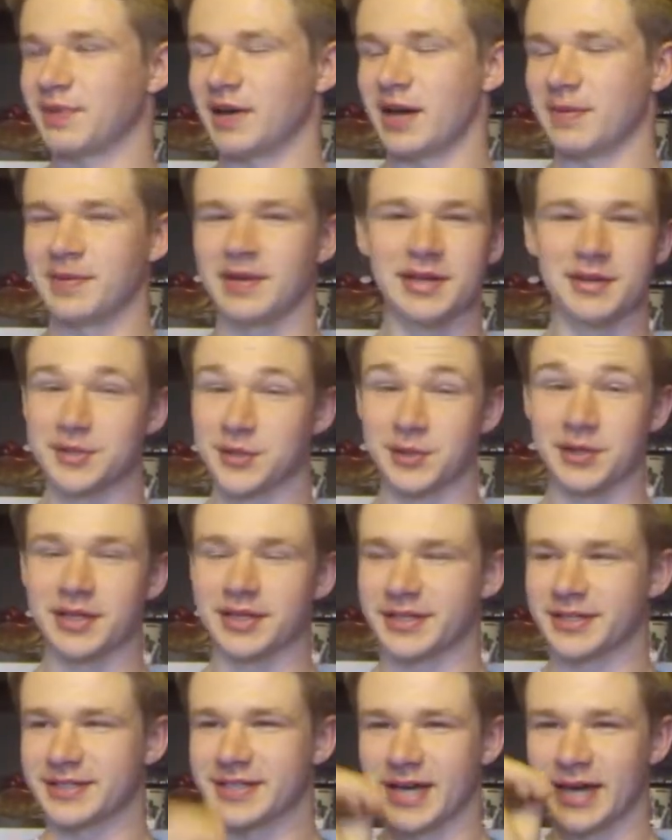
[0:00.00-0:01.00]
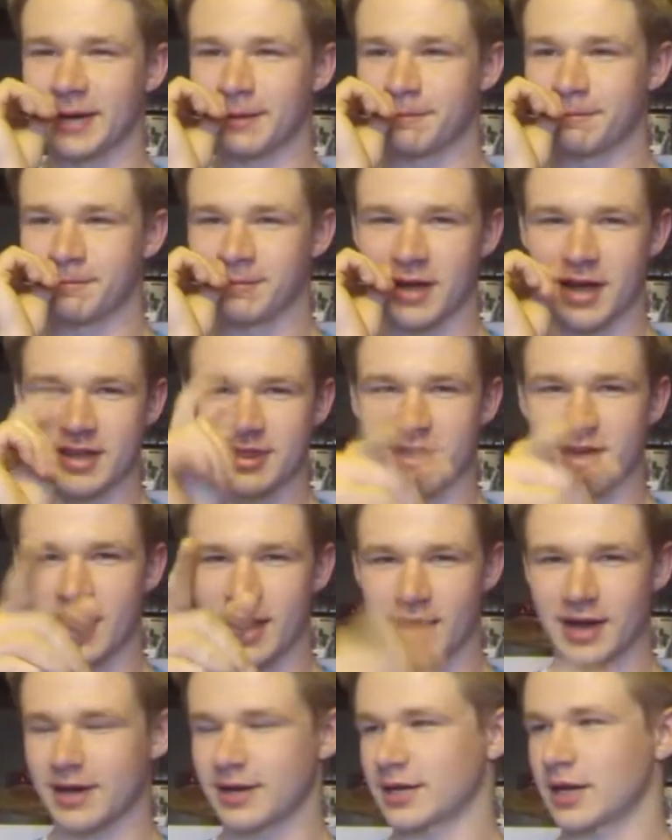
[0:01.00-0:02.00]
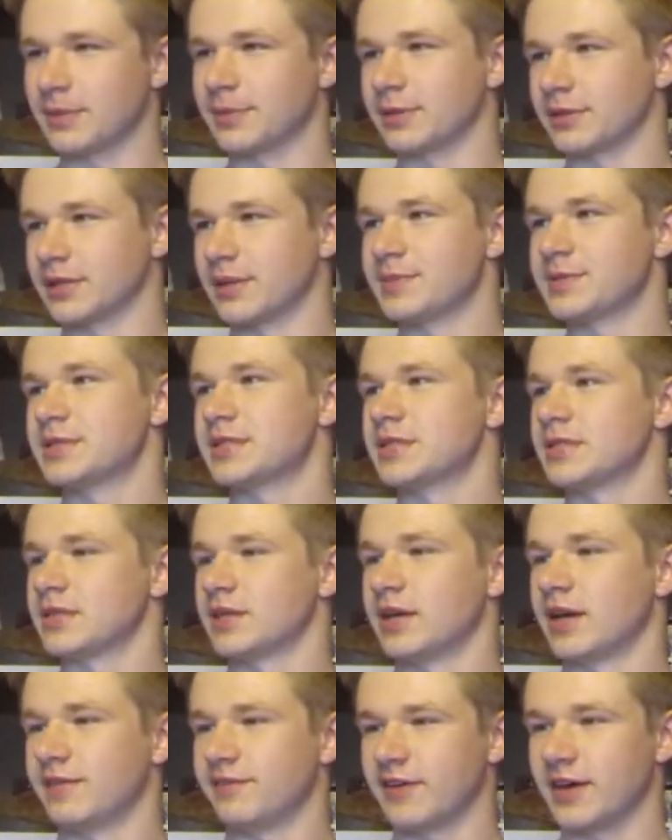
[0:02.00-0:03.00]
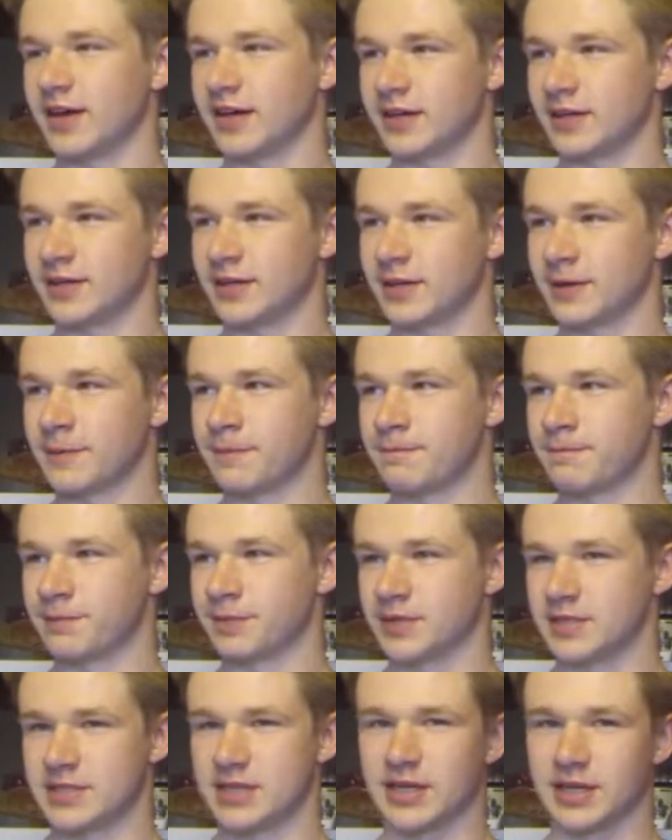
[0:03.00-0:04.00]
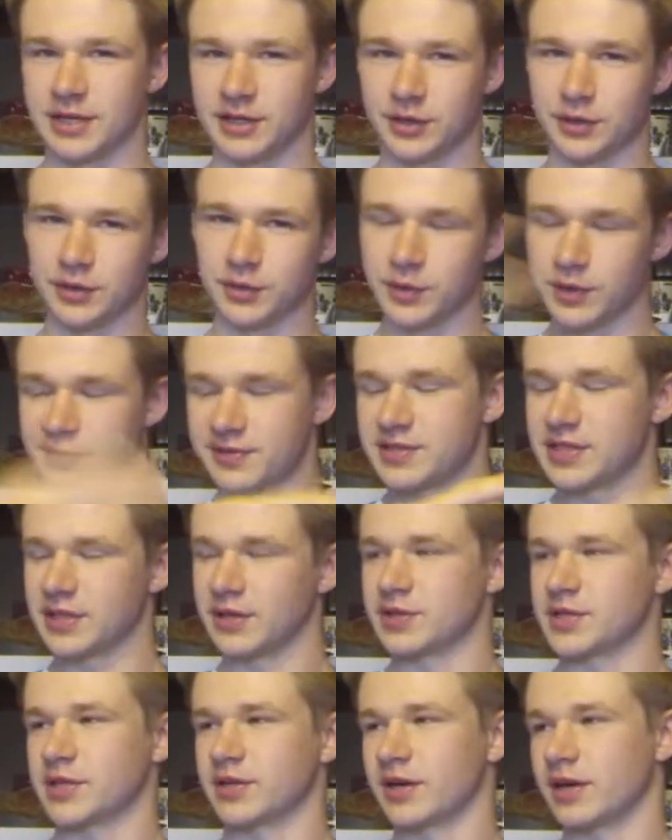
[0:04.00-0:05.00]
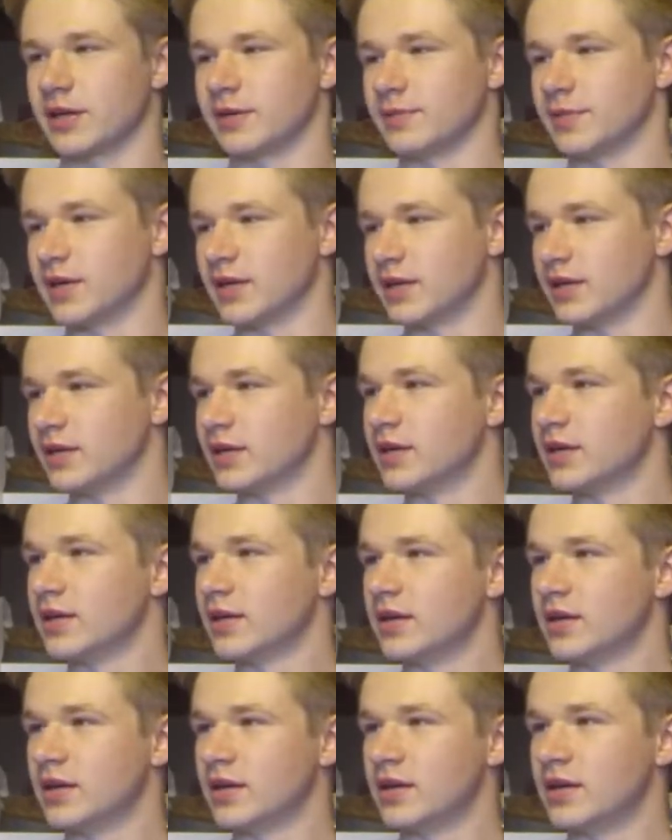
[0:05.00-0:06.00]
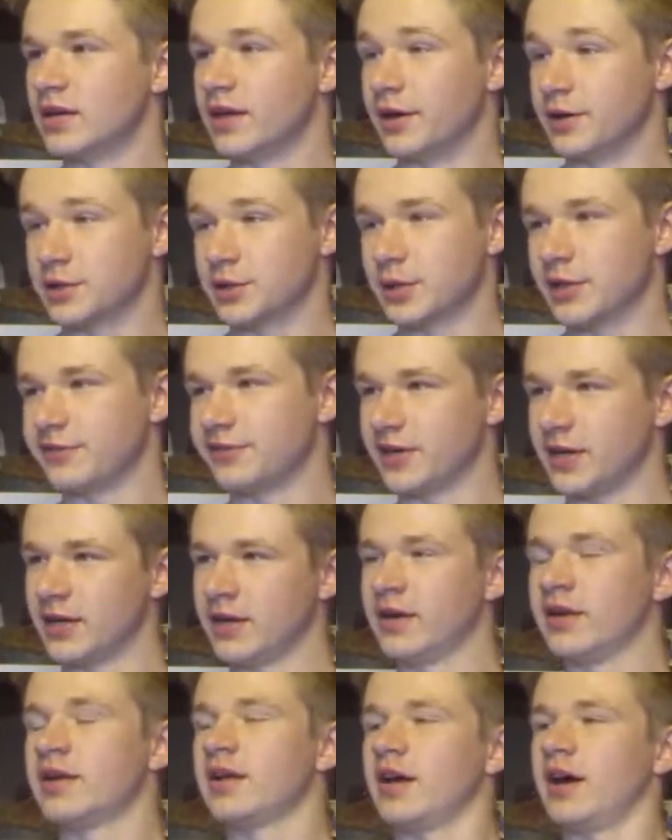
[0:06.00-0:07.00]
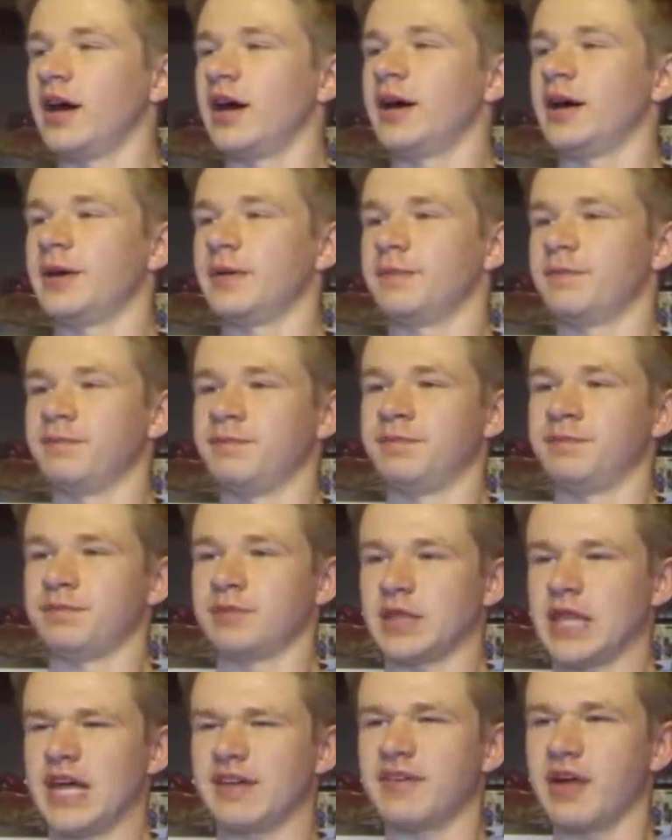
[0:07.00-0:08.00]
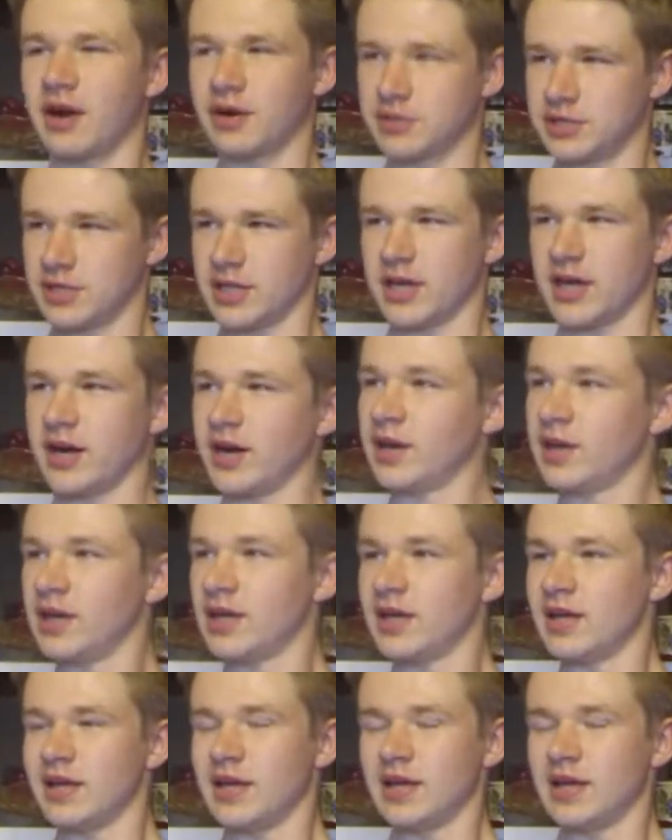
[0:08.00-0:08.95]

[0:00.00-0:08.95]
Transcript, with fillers: But I mean, it was a really good time. I think I got a couple of clips. If I dig, you would have seen those already. But it was really fun. Um, a lot of energy there.